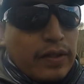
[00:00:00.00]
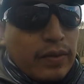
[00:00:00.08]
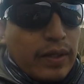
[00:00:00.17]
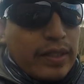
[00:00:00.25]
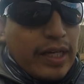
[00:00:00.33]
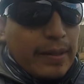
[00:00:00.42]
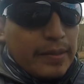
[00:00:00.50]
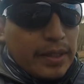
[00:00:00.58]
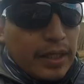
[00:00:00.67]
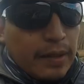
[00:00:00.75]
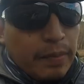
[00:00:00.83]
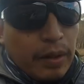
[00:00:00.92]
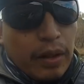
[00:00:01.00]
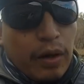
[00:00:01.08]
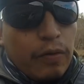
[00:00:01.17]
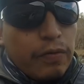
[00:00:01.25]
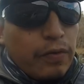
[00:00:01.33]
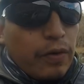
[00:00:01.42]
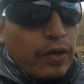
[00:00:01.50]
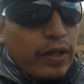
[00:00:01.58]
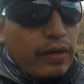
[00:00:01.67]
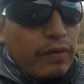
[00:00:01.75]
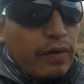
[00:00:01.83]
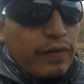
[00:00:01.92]
So when the temps get below 40
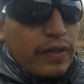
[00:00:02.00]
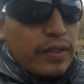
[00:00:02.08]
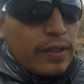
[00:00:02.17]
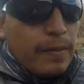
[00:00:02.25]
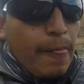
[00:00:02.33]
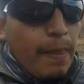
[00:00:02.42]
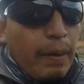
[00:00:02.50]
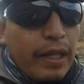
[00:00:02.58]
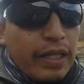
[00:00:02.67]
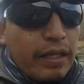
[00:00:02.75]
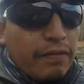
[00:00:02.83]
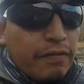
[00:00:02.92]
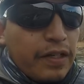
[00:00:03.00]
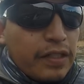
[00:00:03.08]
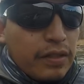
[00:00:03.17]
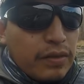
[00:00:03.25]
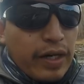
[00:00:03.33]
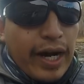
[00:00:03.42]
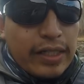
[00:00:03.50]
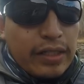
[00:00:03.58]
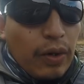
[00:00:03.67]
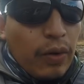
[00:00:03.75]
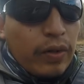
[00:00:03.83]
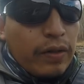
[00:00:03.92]
in the rivers, mainly in freestones, or
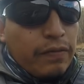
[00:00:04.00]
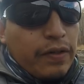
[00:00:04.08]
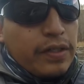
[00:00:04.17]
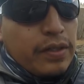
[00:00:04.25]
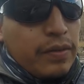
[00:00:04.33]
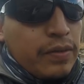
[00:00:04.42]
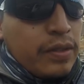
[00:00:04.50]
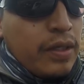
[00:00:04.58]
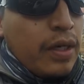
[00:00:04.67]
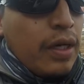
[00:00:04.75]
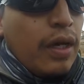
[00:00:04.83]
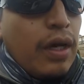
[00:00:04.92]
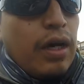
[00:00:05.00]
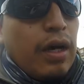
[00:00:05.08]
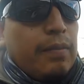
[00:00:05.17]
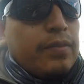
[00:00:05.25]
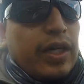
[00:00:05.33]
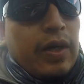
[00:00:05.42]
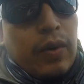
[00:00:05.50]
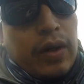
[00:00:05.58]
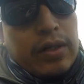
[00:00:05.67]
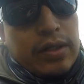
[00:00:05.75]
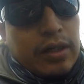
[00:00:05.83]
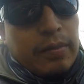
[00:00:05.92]
actually only in freestones, um,
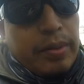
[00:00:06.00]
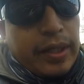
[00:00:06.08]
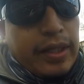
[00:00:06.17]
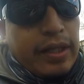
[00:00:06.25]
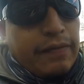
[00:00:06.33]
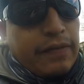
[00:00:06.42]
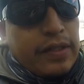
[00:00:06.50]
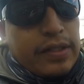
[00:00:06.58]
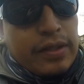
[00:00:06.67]
tailwaters are completely different.